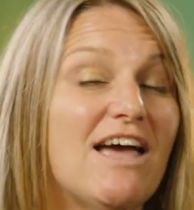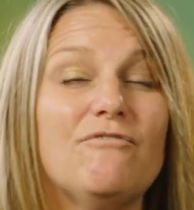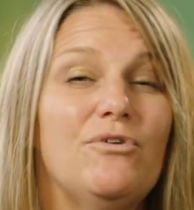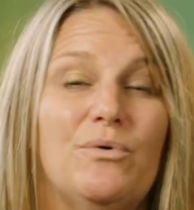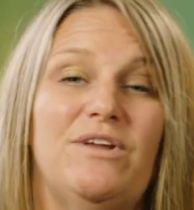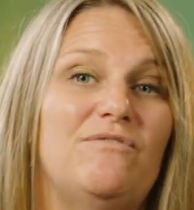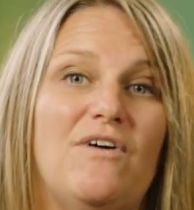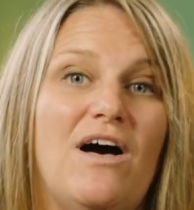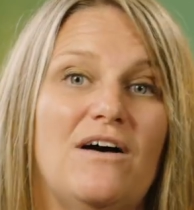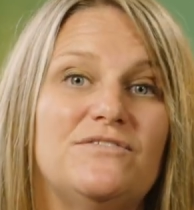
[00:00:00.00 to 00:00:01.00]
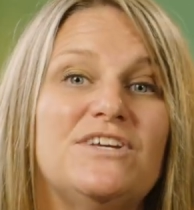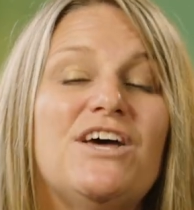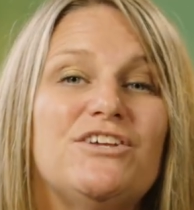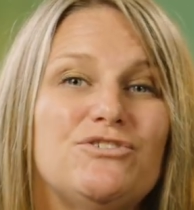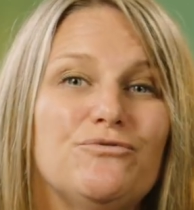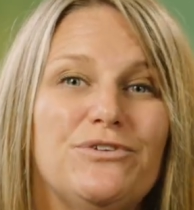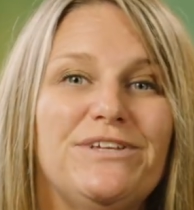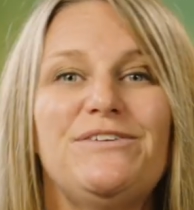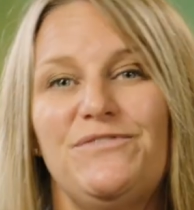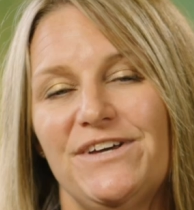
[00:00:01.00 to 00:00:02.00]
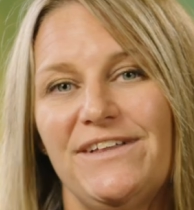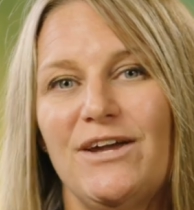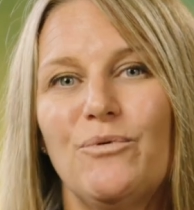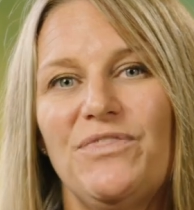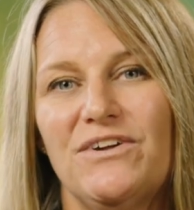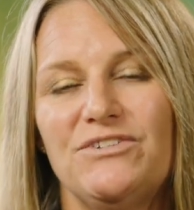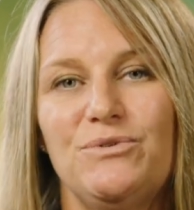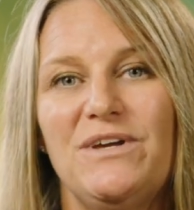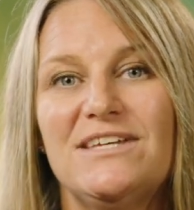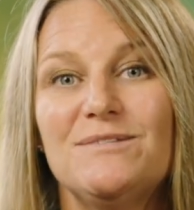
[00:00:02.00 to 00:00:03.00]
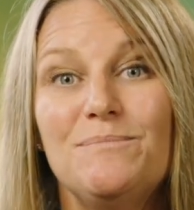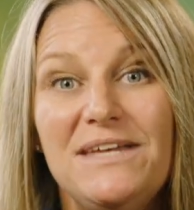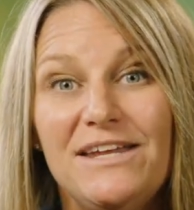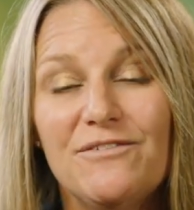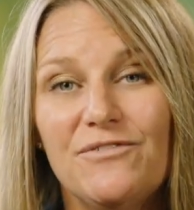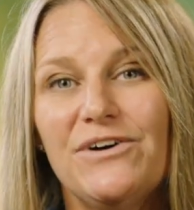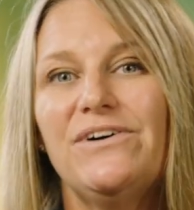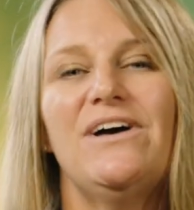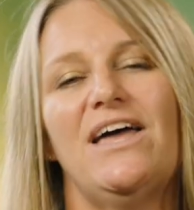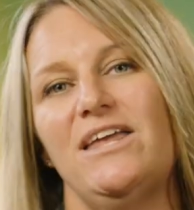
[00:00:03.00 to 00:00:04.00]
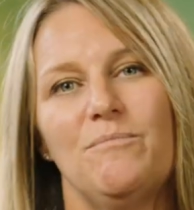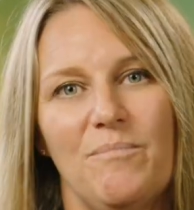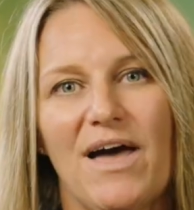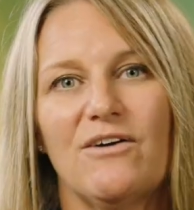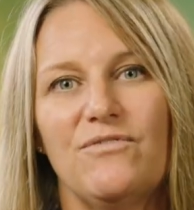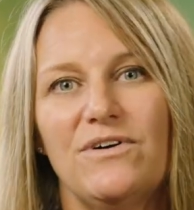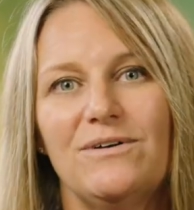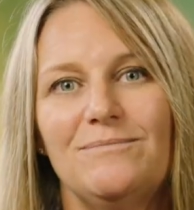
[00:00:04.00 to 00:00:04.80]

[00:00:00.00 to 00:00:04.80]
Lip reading: everyone involved to really feel like what they're doing is meaningful and impactful.